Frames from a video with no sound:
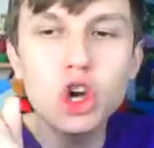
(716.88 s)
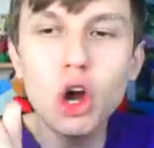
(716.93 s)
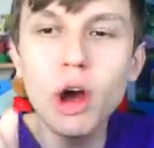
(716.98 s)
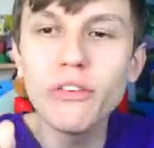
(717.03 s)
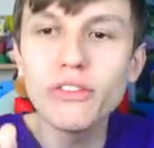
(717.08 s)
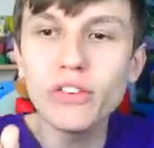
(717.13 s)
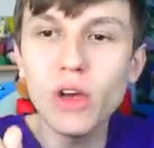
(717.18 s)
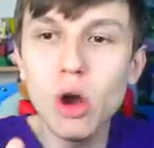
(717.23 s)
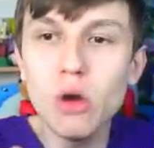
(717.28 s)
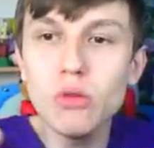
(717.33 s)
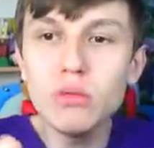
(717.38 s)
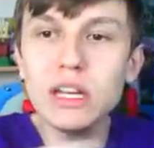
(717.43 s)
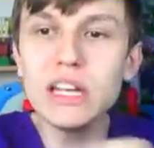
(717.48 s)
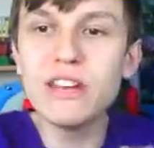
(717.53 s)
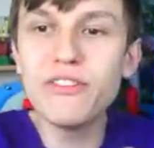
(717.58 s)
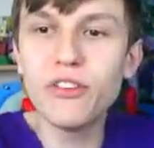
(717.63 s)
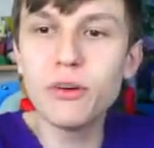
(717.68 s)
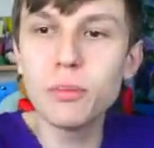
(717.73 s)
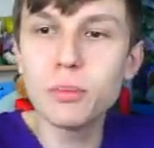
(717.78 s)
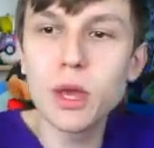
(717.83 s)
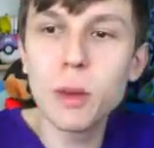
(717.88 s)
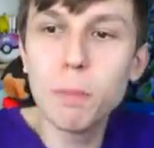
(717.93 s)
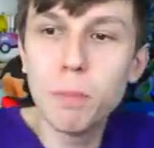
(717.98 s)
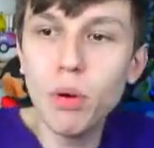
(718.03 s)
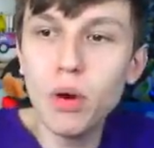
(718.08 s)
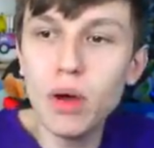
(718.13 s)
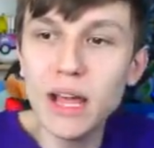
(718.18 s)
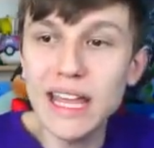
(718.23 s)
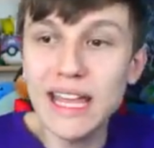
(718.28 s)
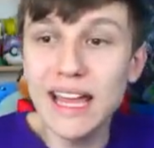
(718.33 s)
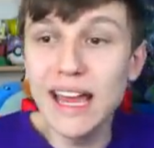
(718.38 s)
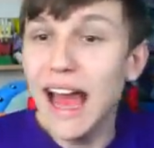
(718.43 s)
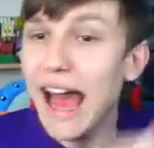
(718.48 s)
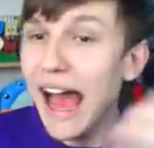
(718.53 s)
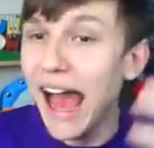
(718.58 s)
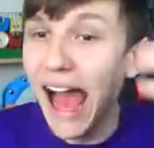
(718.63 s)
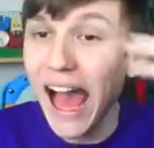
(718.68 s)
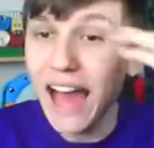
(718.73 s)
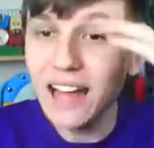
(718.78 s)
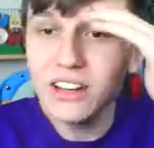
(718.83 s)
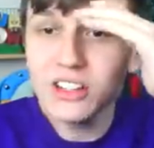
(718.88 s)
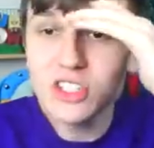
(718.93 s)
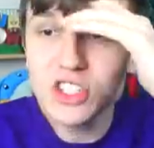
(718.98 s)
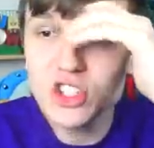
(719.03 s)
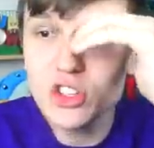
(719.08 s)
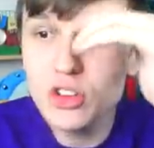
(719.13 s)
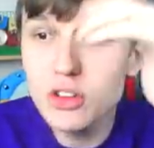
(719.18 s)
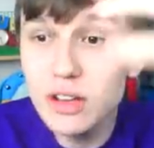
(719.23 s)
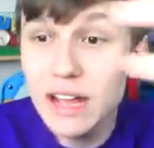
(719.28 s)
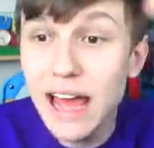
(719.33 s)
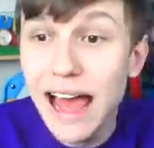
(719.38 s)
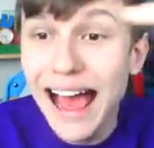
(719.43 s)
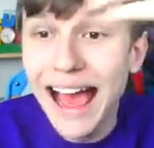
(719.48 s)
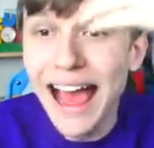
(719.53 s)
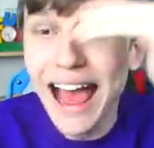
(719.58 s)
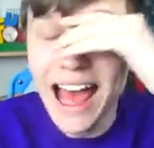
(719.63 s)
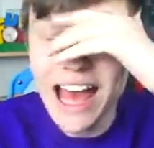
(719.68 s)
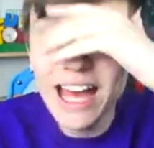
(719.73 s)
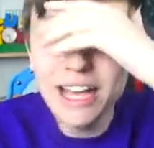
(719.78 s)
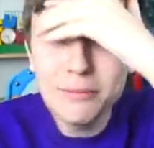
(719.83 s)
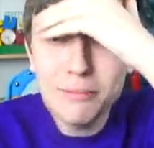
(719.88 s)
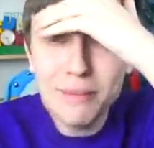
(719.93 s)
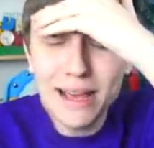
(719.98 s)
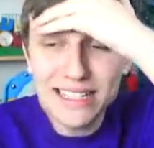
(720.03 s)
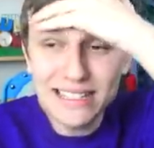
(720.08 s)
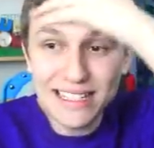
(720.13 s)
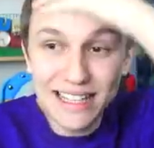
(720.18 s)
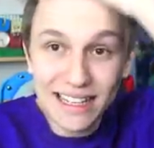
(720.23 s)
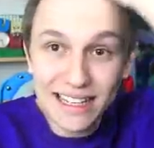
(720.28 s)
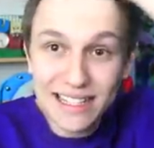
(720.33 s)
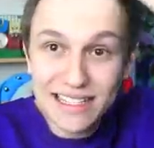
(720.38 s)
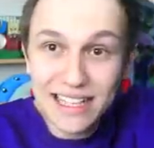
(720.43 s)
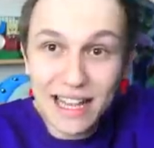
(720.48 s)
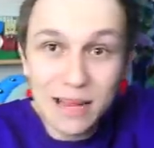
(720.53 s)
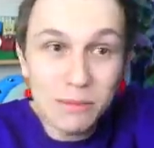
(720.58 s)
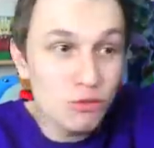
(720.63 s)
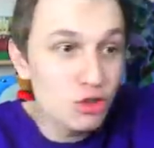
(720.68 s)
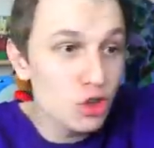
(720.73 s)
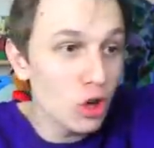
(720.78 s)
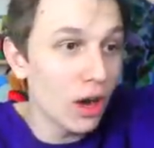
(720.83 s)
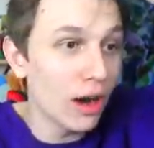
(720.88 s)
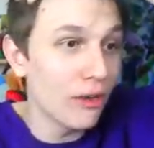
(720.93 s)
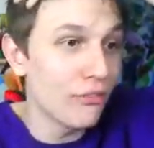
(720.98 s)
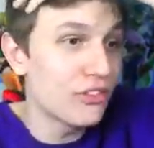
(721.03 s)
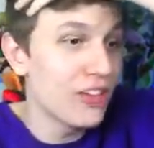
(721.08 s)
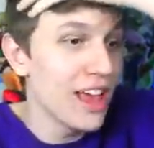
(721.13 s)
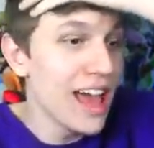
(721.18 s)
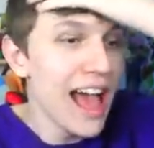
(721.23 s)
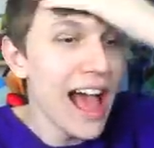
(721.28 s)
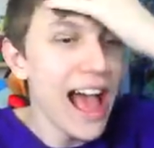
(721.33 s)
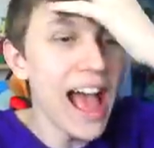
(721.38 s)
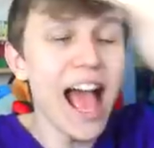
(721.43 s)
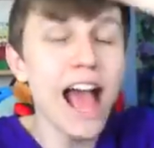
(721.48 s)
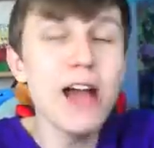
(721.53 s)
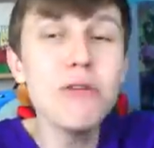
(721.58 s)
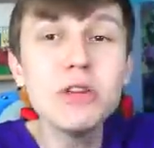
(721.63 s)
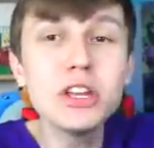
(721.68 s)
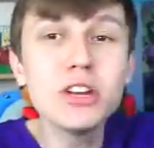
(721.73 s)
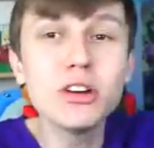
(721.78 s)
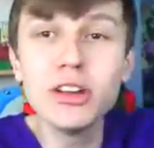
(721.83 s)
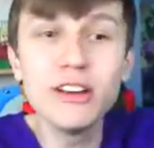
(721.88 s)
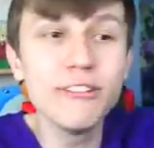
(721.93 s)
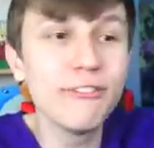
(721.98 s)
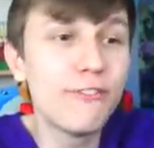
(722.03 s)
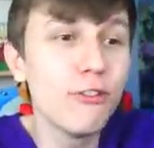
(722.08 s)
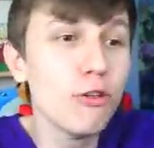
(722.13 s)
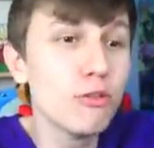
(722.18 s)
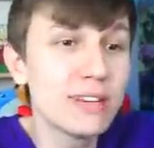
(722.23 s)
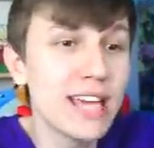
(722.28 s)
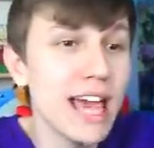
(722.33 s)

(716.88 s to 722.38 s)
drafts only from your boy. Alisson and Messi in the same draft. And we got it on full